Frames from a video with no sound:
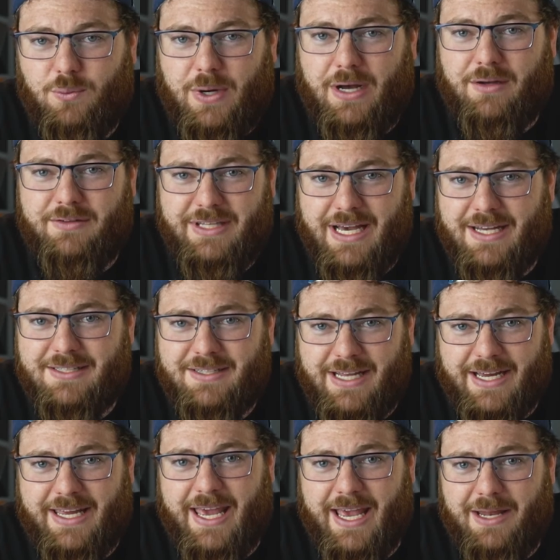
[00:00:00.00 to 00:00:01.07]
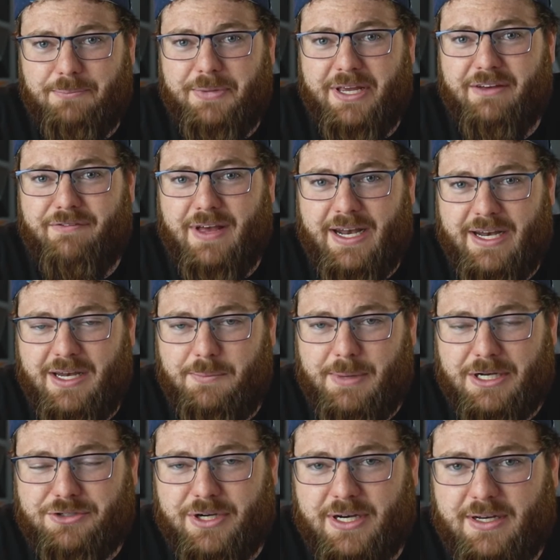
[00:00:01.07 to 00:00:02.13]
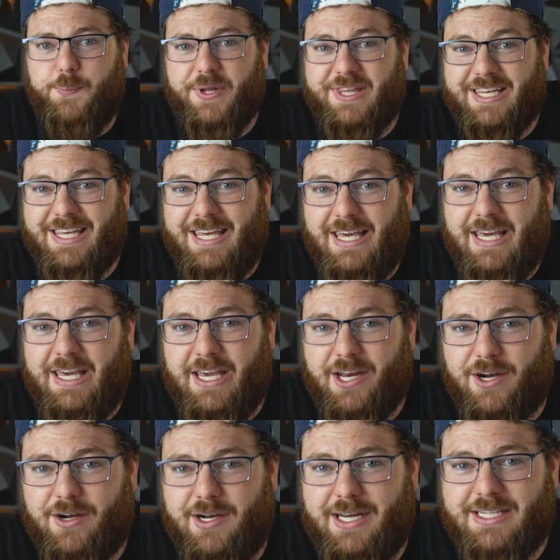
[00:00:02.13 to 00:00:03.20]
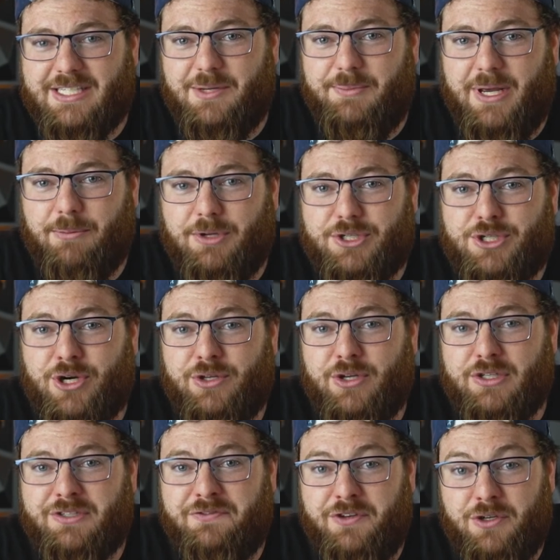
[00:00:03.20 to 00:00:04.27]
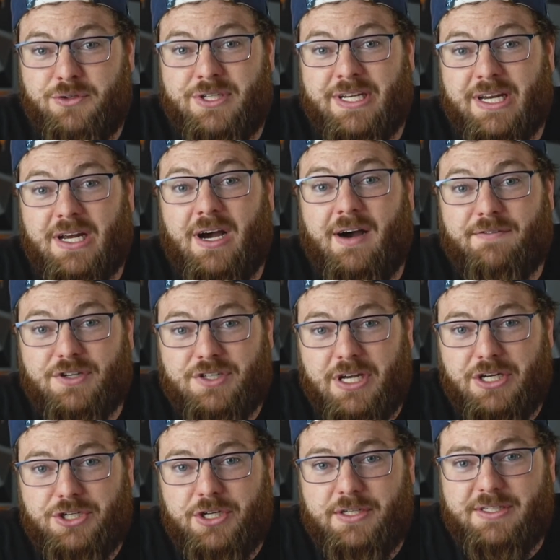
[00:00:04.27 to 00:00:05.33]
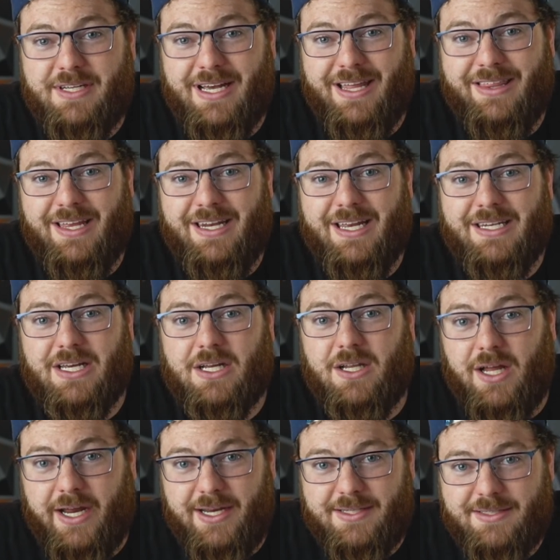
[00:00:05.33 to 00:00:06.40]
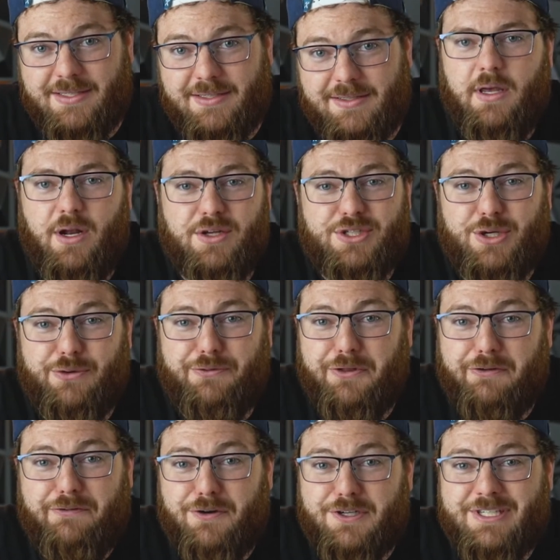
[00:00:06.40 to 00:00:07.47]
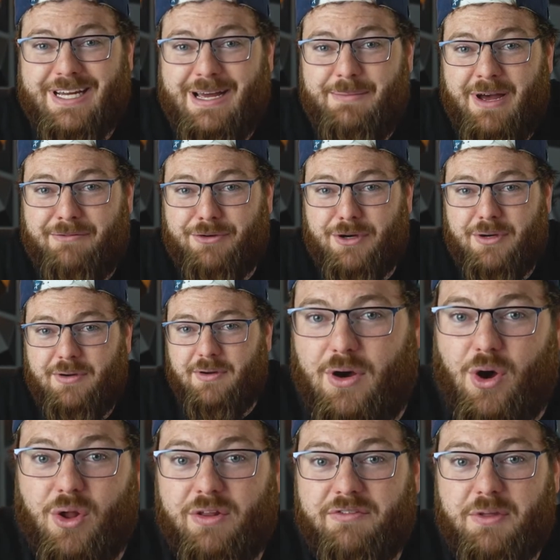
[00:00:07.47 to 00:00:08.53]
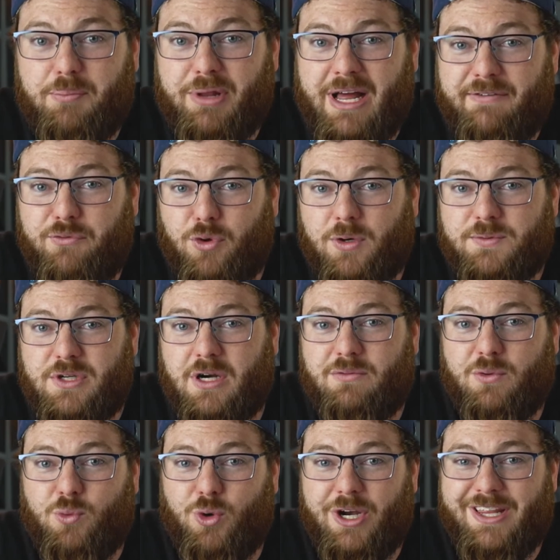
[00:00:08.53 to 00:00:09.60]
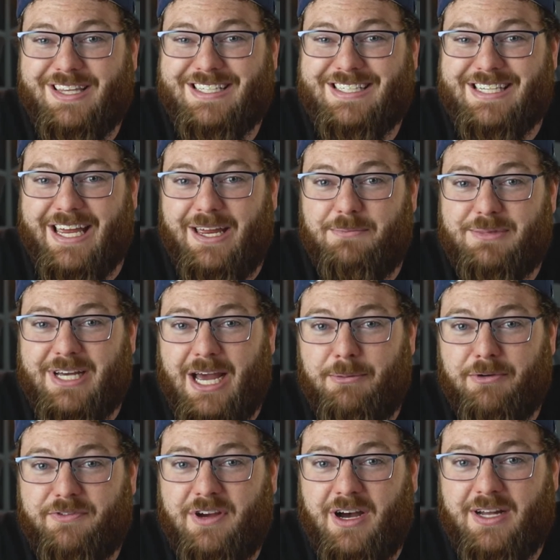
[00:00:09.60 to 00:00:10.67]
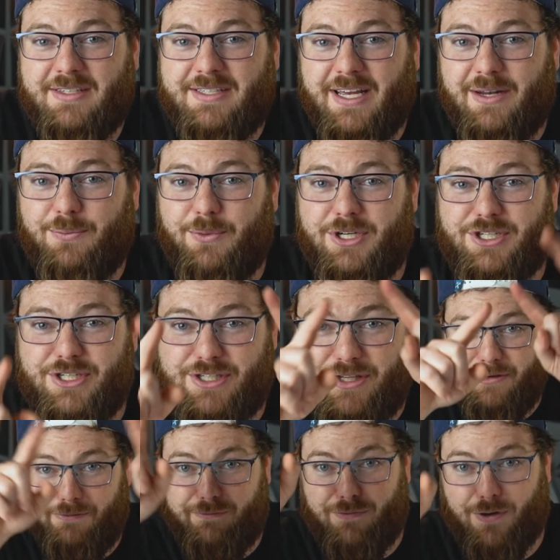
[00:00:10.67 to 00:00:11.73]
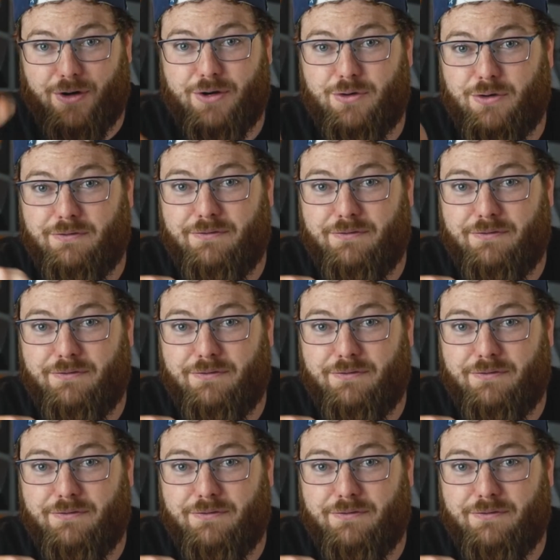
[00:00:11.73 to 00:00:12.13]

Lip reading: Well, yes, that can be a vanity metric, but the key here is to be able to turn those views into conversations and then into clients. And also, for the first time ever, all of the platforms are rewarding the same type of content, which is the vertical